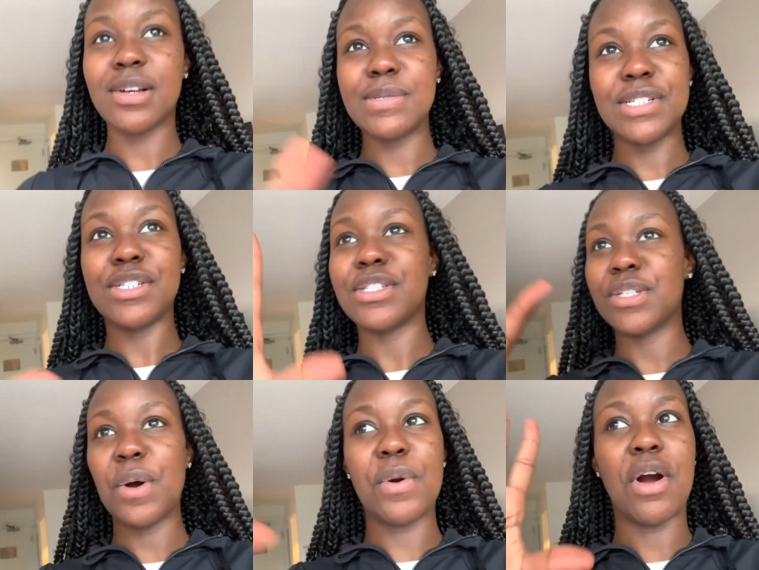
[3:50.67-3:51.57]
I was
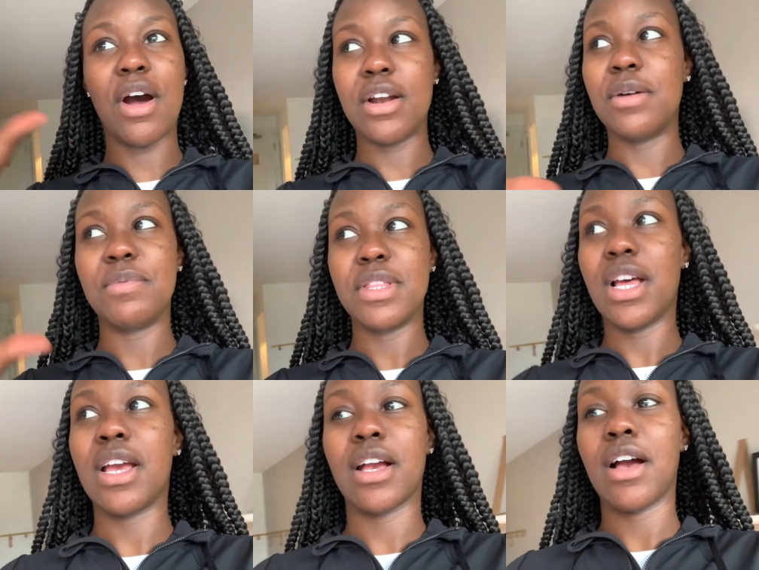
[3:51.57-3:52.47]
just so caught up in
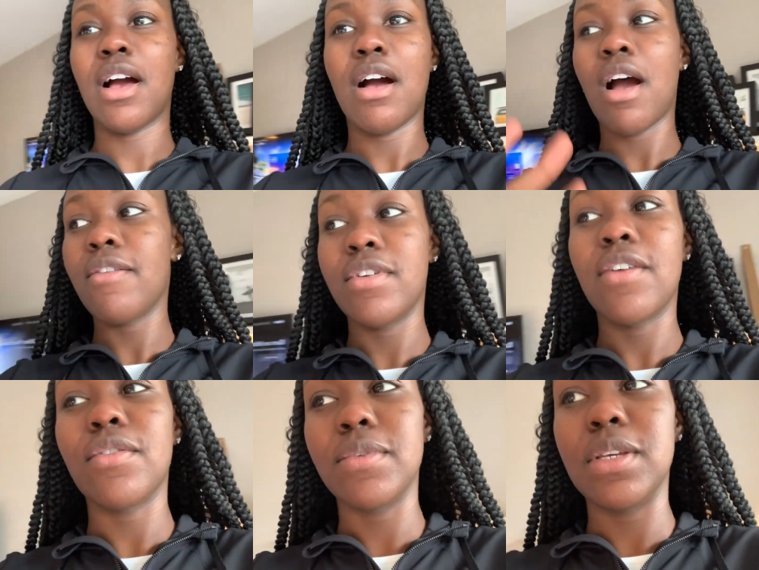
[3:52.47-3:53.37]
like, I've
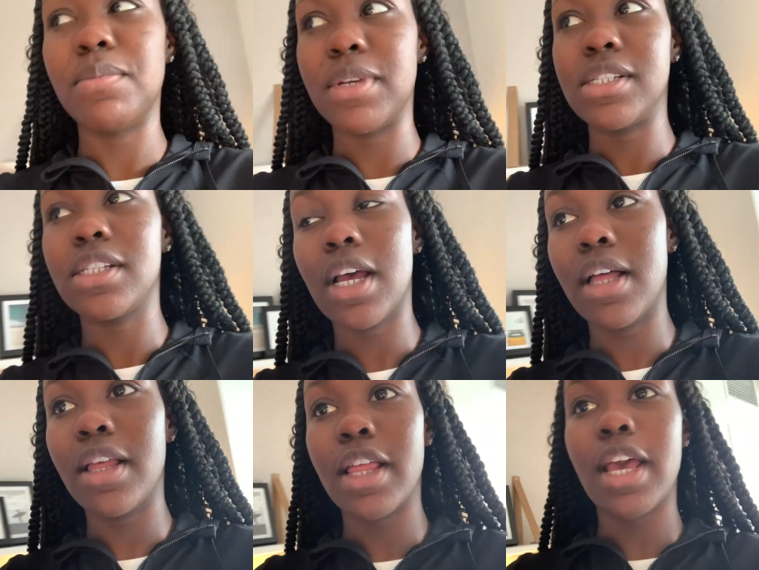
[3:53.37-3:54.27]
never really been
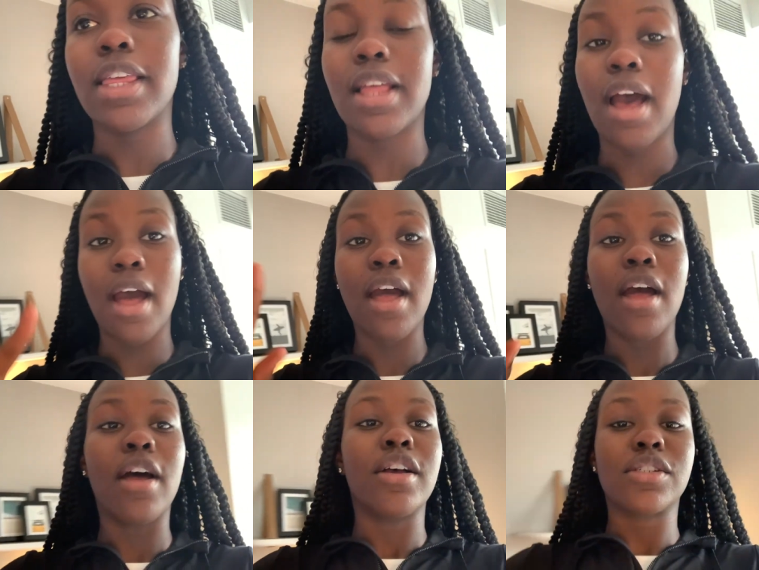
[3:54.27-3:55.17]
to LA like that.
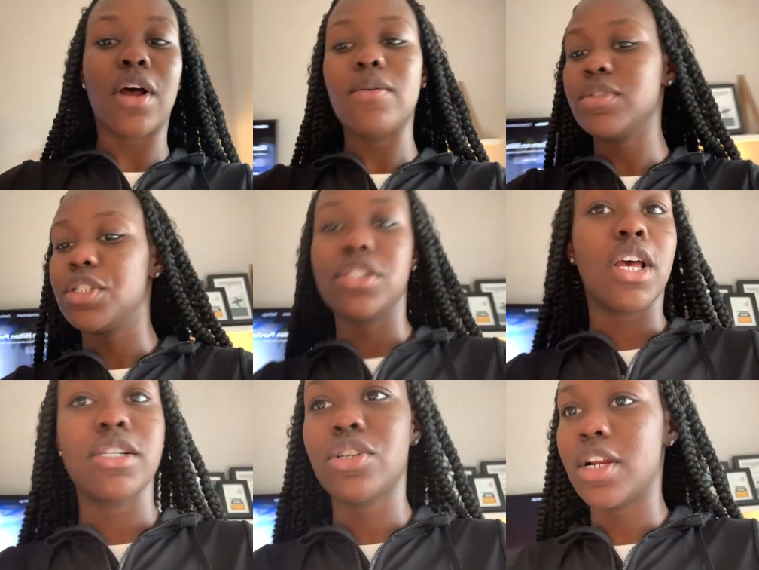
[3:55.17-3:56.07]
So I was just
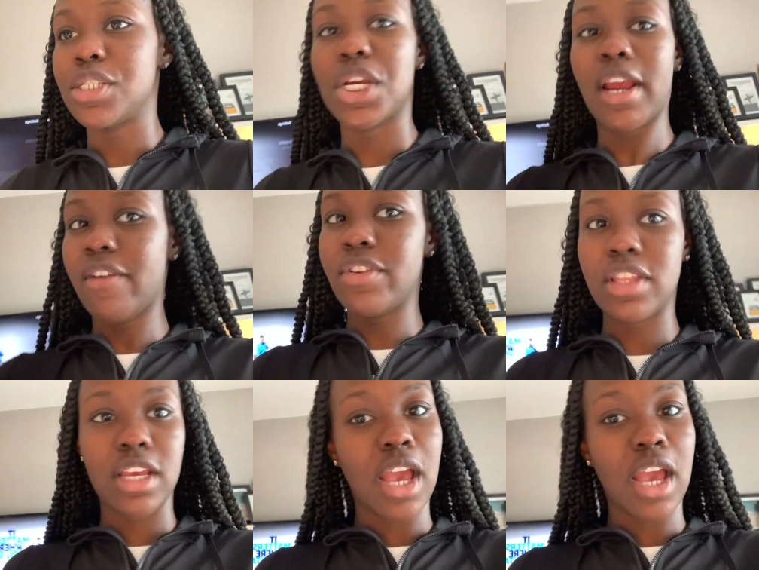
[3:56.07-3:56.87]
like trying to check everything